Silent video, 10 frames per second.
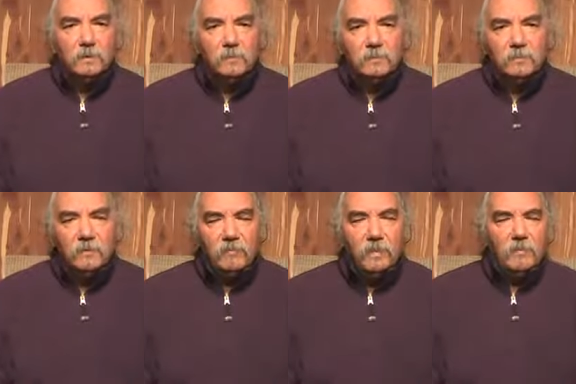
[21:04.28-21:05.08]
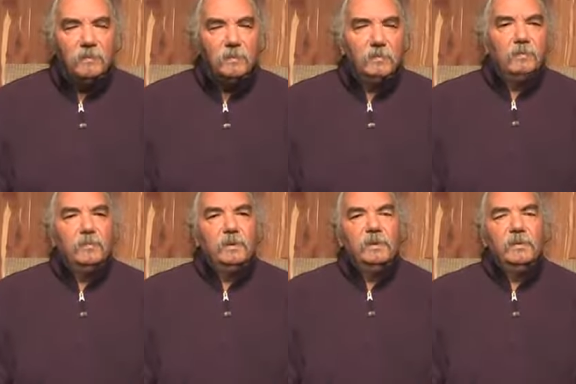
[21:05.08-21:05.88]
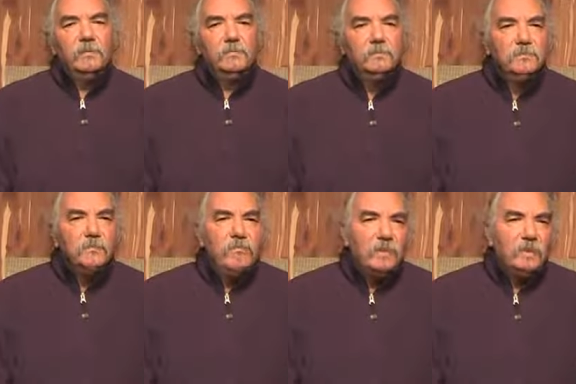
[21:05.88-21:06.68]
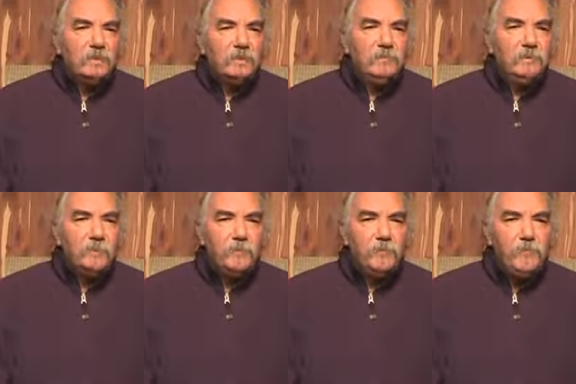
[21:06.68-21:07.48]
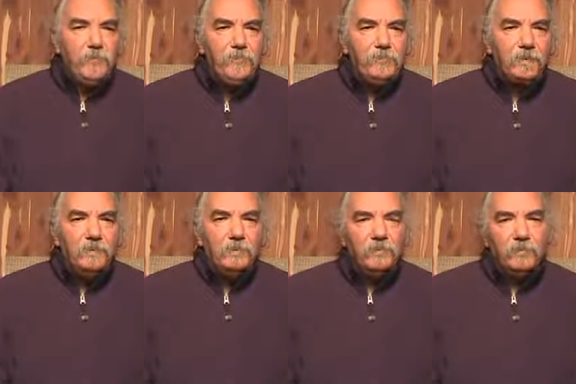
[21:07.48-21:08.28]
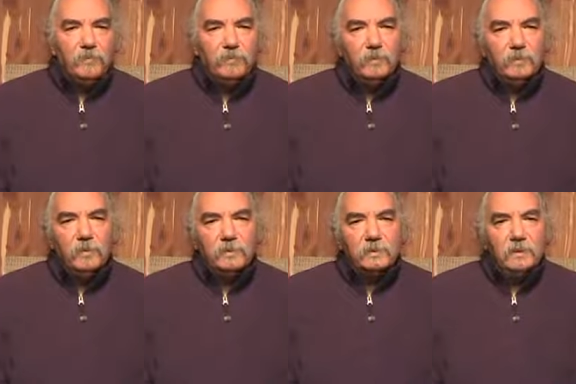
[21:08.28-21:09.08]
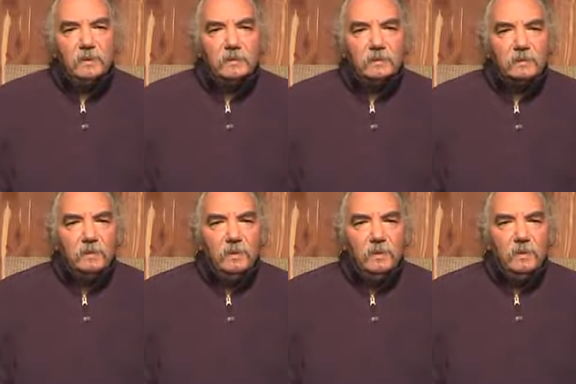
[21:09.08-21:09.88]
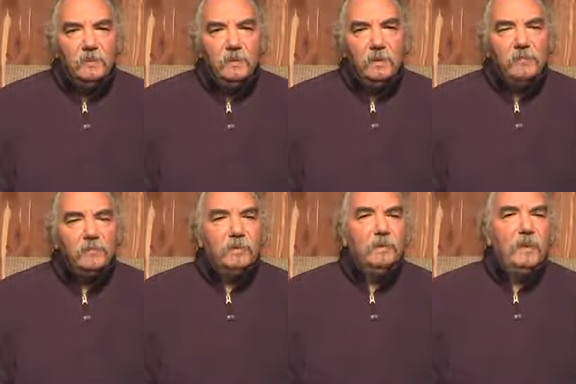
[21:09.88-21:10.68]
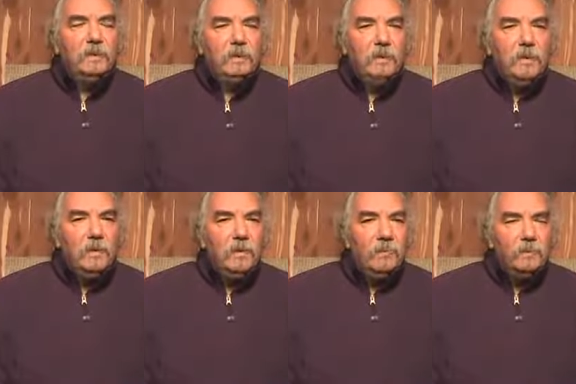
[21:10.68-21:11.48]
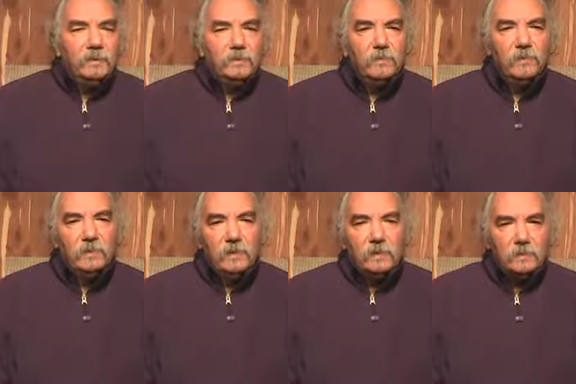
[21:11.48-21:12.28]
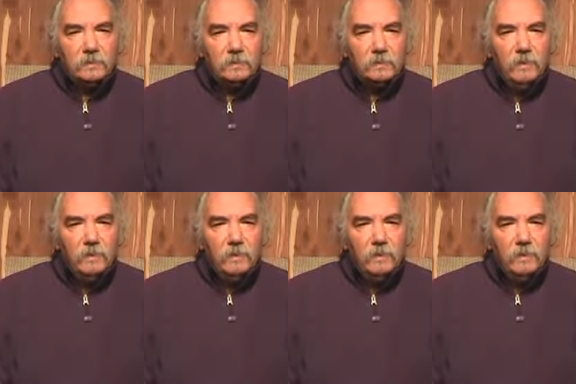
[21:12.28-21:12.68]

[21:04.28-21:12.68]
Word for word: as it may have happened a little bit here uh, this evening, for a few who understand that. We have to create our openness to what that is.